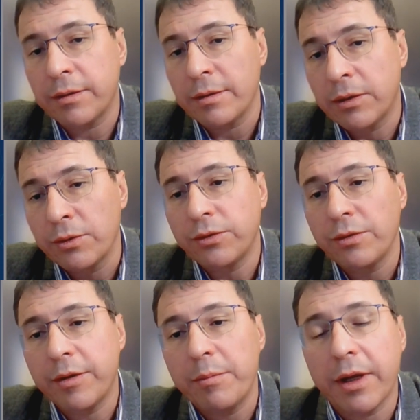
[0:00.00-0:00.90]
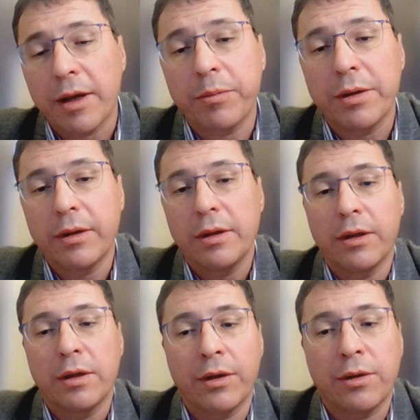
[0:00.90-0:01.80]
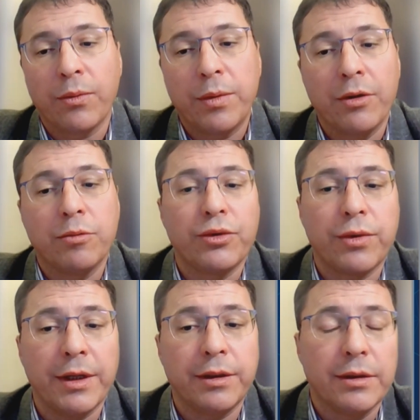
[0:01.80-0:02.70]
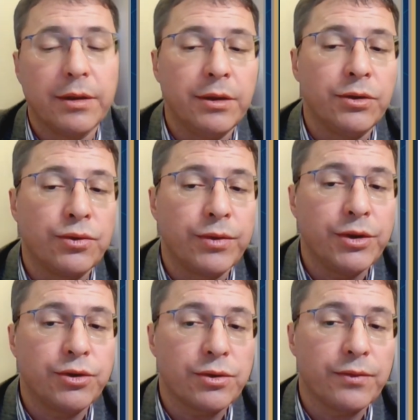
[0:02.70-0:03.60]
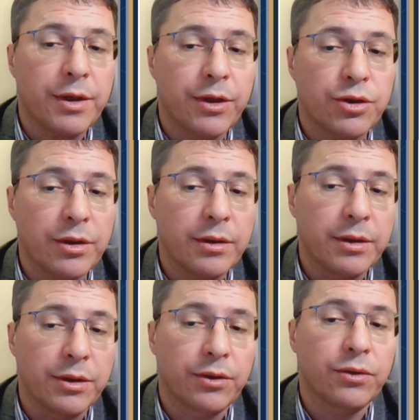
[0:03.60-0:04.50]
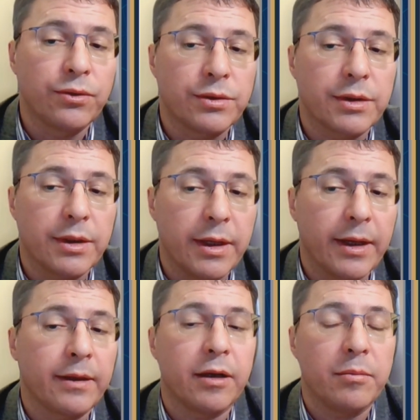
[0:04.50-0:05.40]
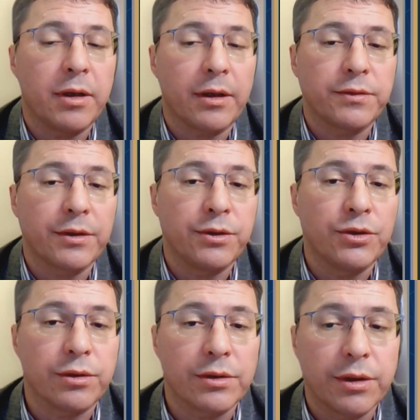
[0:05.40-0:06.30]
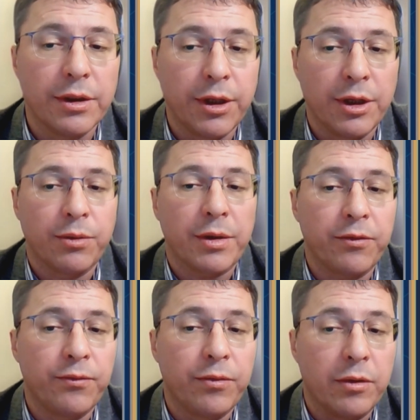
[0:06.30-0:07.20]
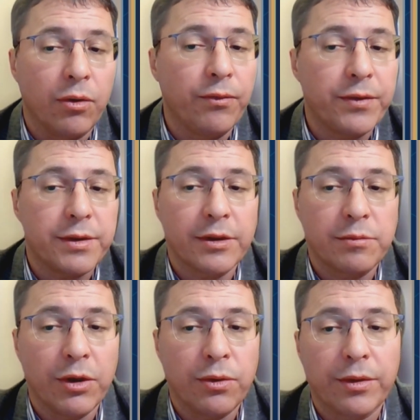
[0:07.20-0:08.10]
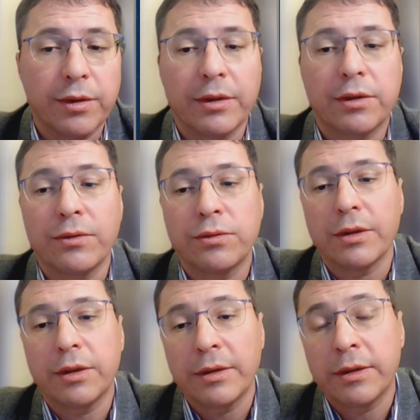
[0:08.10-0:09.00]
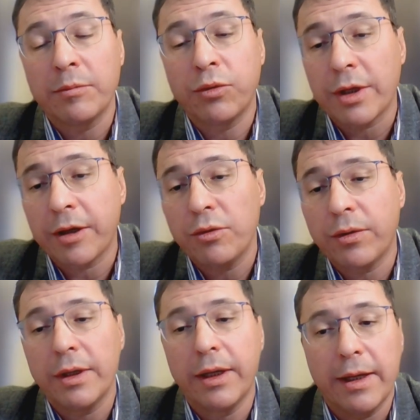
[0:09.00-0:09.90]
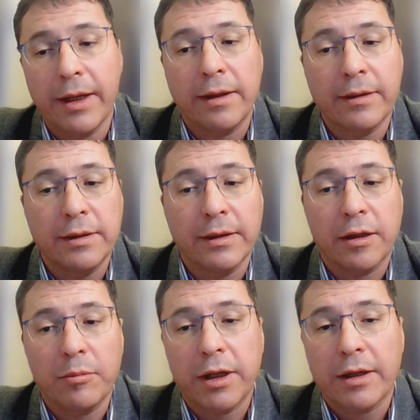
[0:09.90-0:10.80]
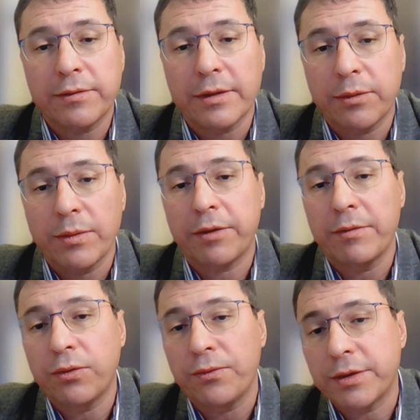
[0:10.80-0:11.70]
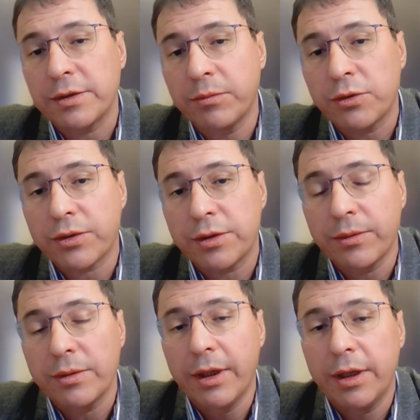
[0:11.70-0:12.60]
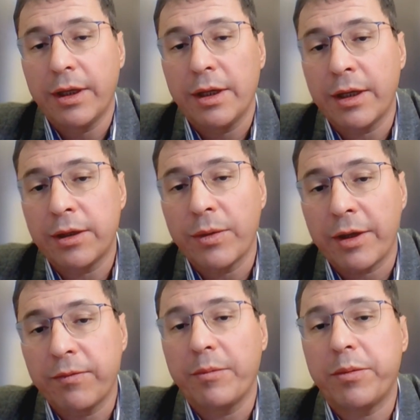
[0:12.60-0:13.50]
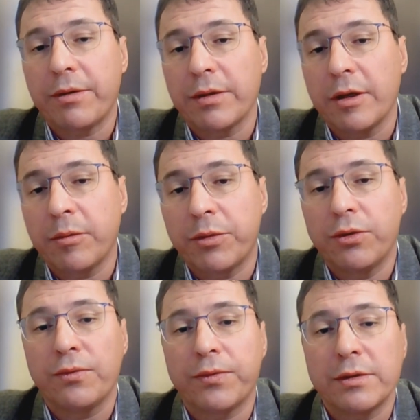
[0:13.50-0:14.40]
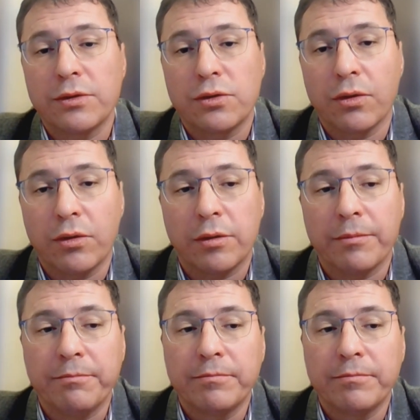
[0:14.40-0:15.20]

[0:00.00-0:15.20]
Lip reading: Looking on the map, we operate in two regions of Russia, Irkutsk and Khabarovsk regions. We have offices both in Irkutsk, in Bodaibo, and in Khabarovsk, and we have an office in Moscow, and we have the parent company office in Stockholm.